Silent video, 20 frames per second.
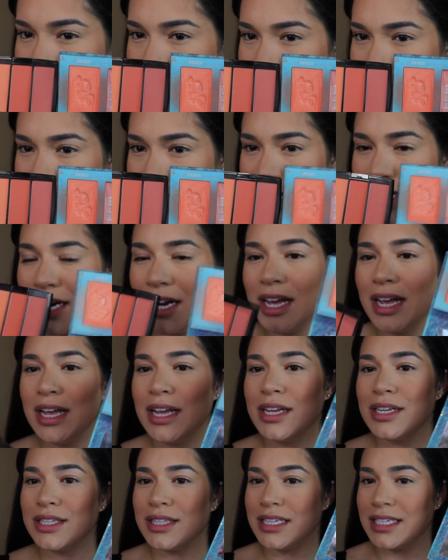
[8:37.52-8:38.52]
here.
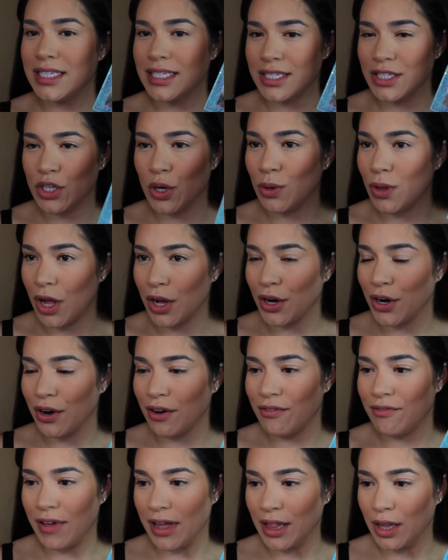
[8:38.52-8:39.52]
This is no longer
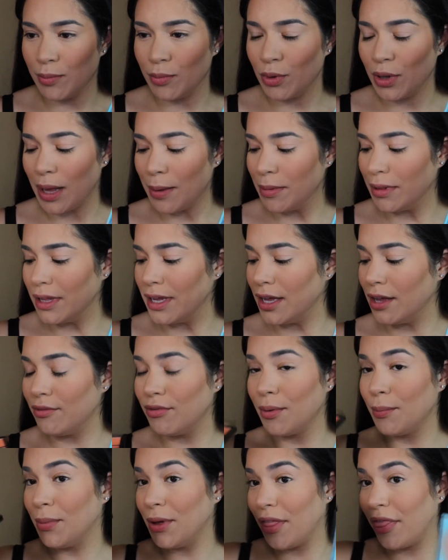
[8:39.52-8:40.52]
available, I
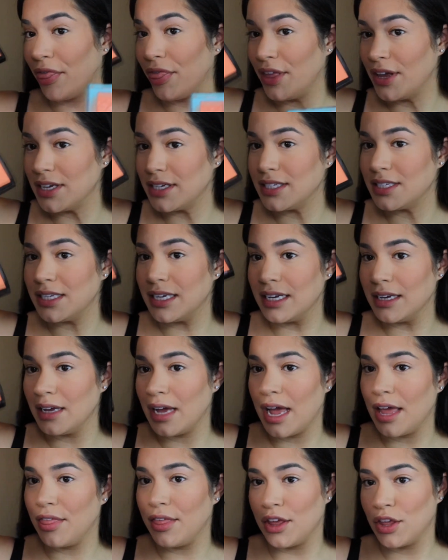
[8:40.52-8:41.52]
believe, but this
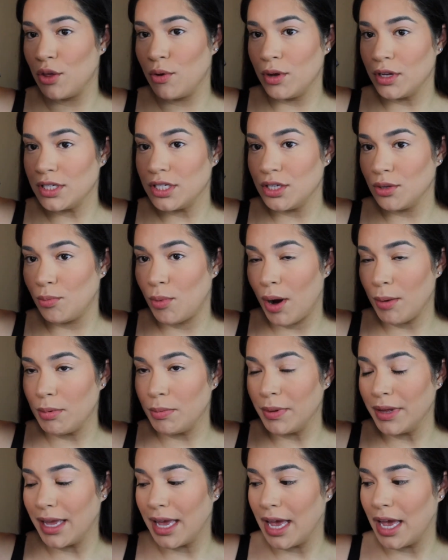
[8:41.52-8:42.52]
I think you can still
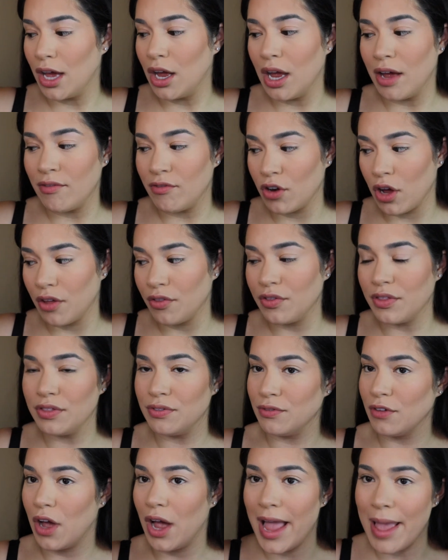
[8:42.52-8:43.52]
probably get. If not,
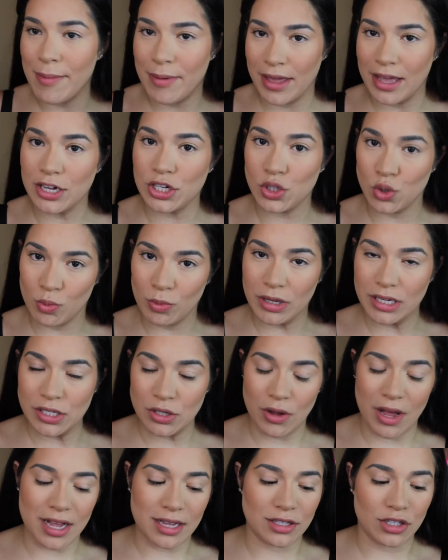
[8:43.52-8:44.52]
ABH normally
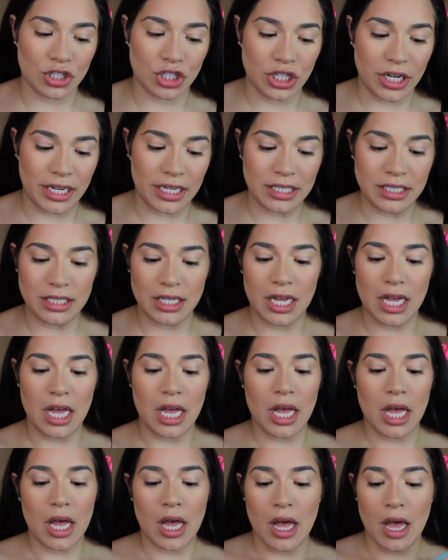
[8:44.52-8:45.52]
still has their shades,
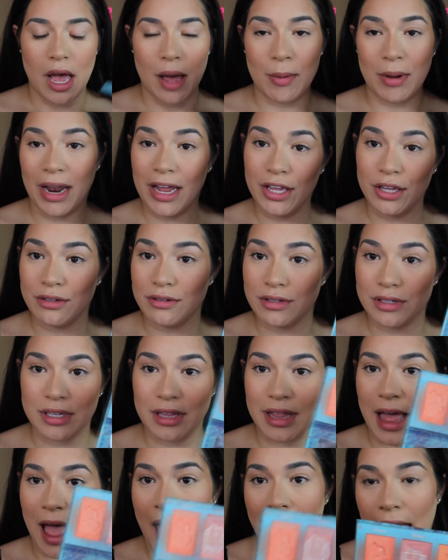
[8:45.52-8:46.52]
but I used
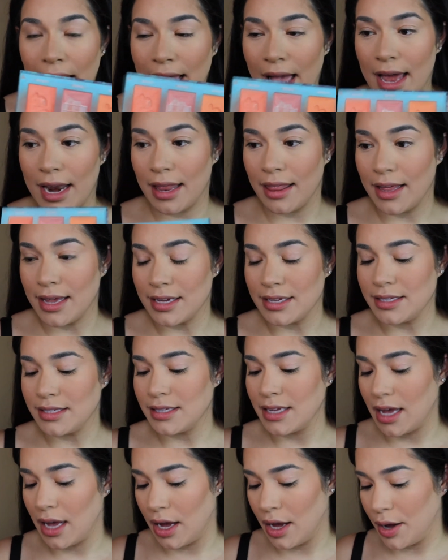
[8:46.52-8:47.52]
the heck out of this.
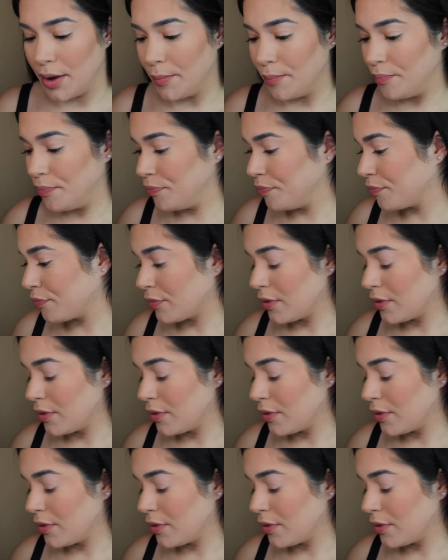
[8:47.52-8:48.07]
And